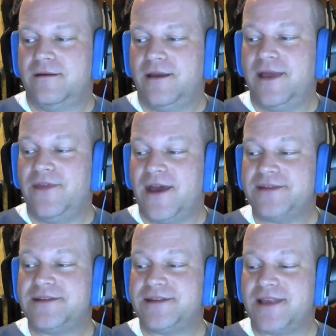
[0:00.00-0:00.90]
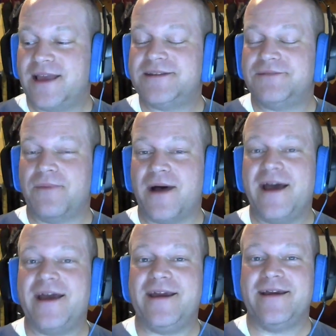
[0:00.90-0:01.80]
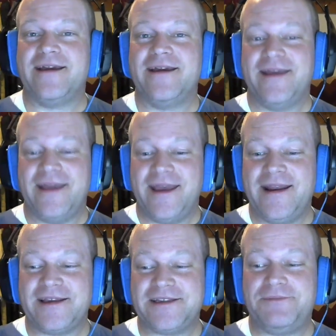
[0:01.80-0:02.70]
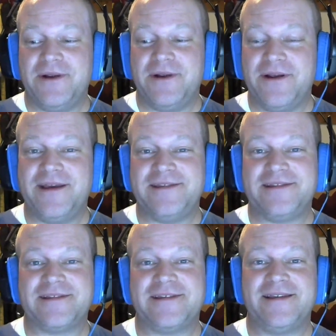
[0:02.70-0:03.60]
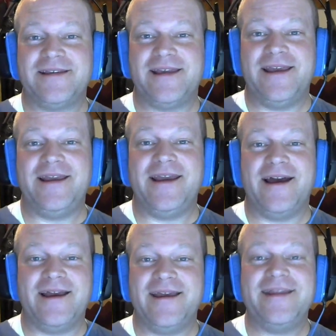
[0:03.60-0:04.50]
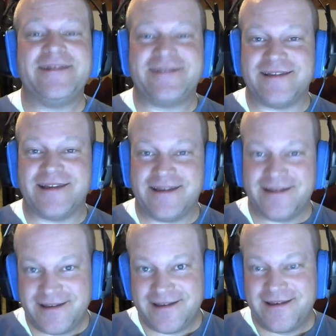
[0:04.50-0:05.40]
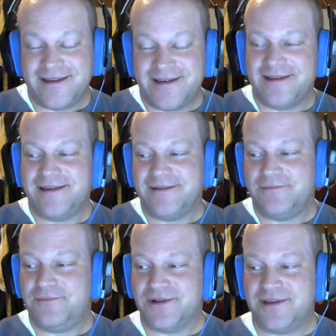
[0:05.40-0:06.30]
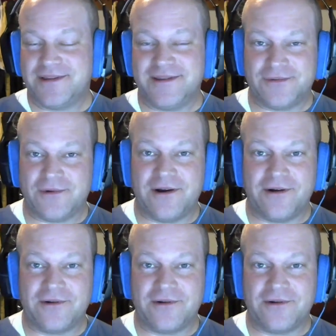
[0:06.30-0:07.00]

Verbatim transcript: And that's that's my inexperienced idiot idiocy building this water